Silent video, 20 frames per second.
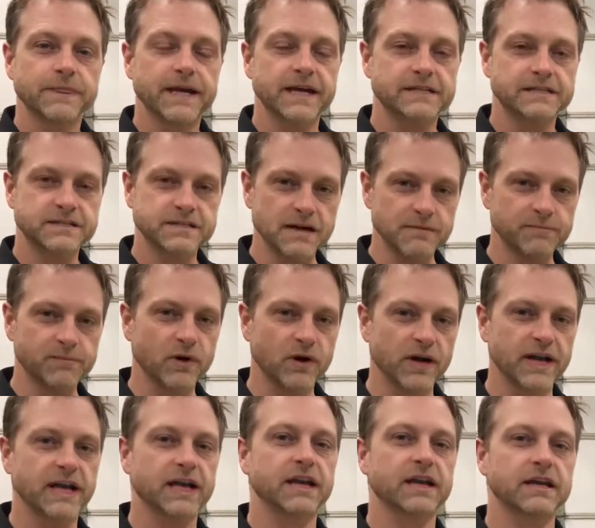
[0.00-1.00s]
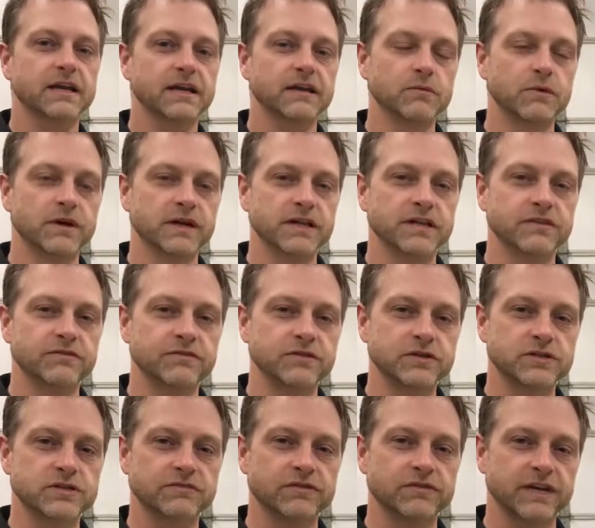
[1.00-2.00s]
At some point in one of the
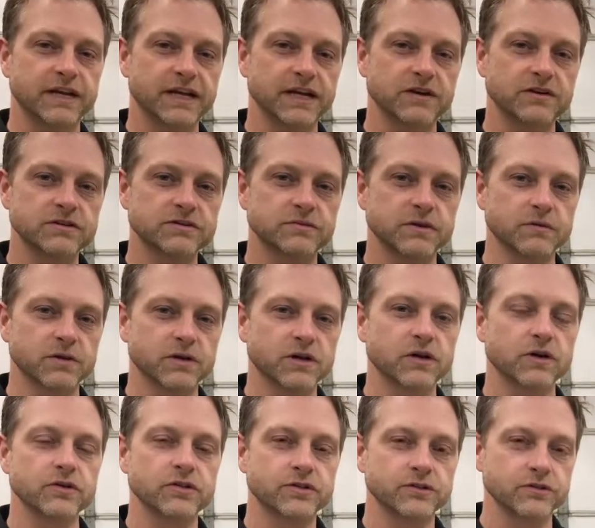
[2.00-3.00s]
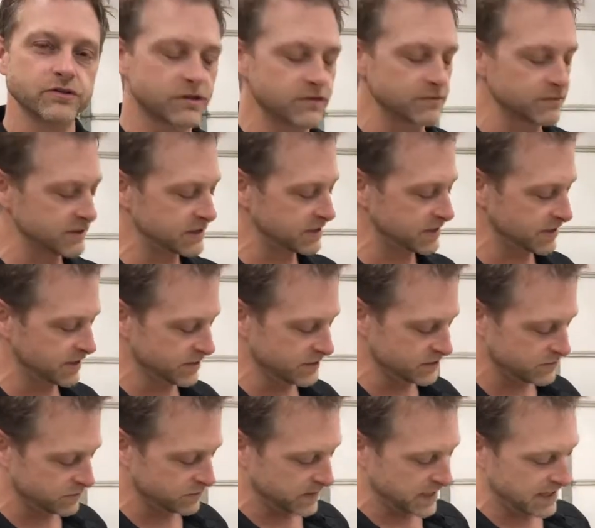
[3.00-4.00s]
future videos, we will go through the
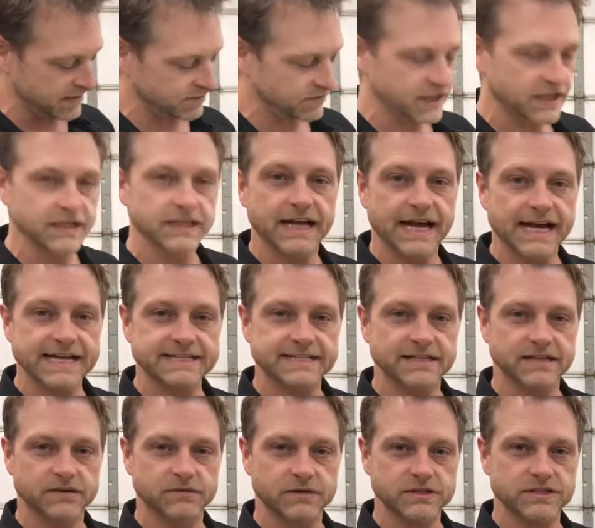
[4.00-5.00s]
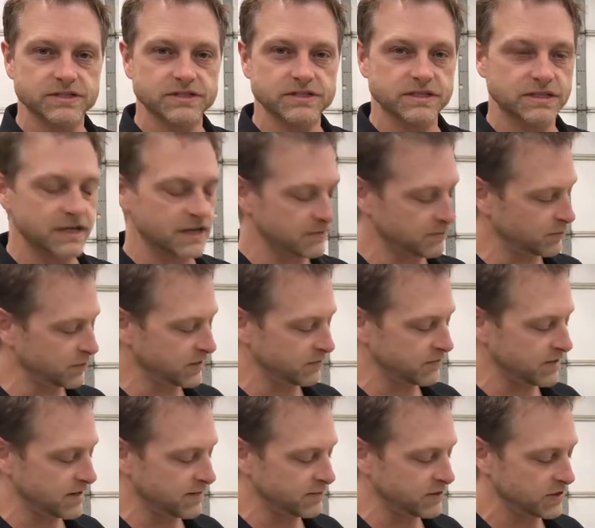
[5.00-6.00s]
materials. We have the Classic, which is a
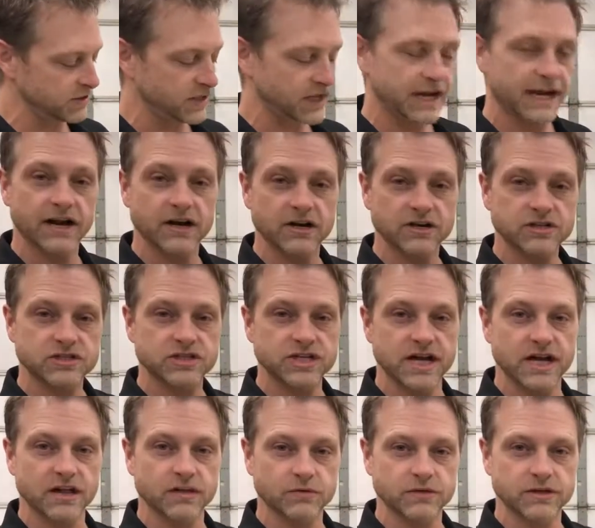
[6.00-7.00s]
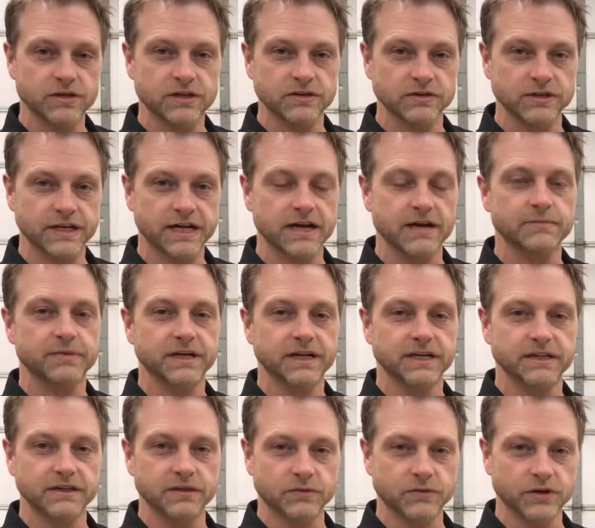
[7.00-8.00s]
neoprene rubber, the Air Gel. We're the only
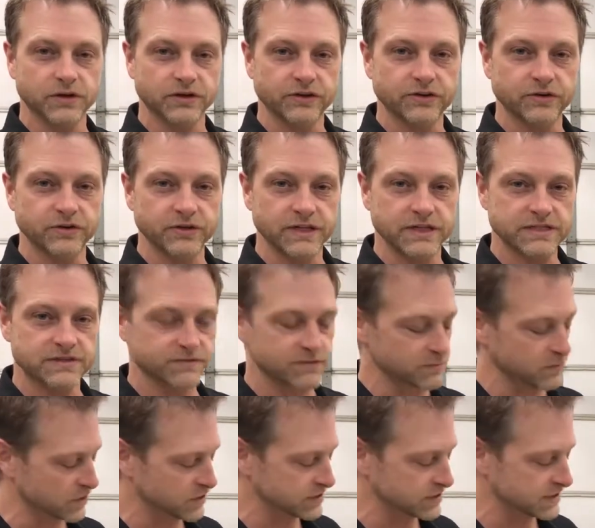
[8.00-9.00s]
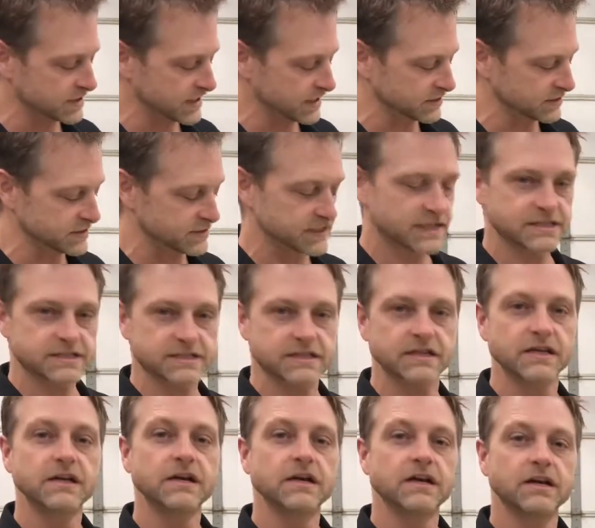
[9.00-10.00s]
company in the world doing this for motorcycle seats.
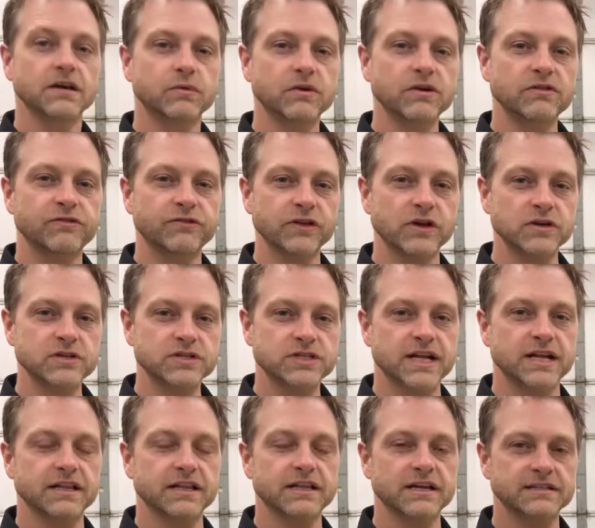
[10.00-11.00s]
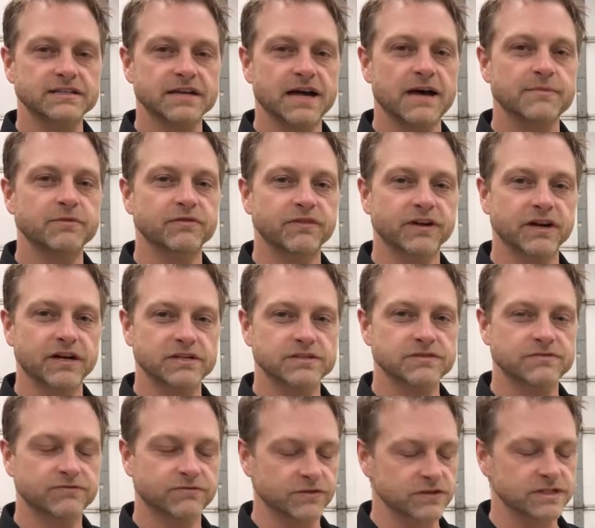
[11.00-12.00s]
We float gel on top of air
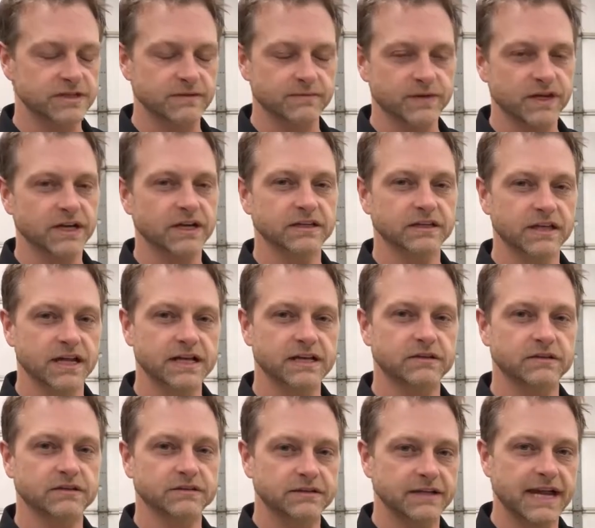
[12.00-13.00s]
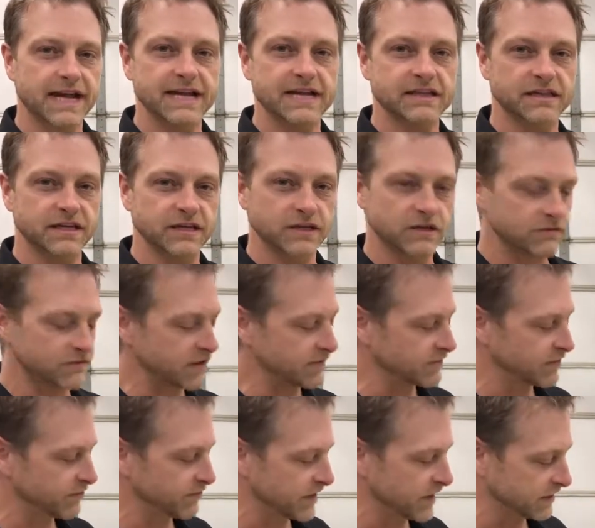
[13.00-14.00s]
for something unlike anything you've
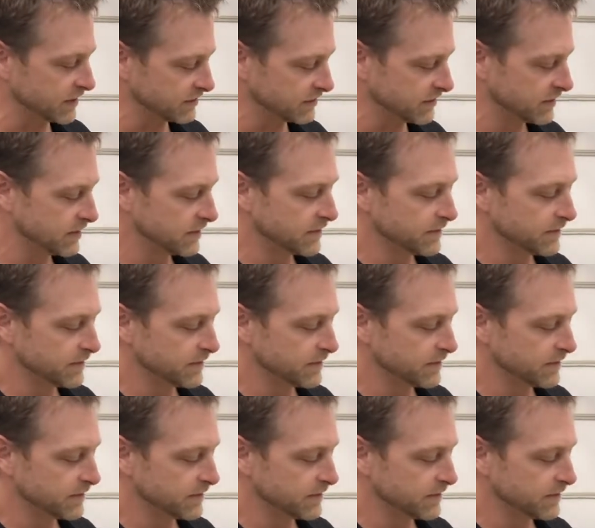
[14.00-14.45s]
ever felt.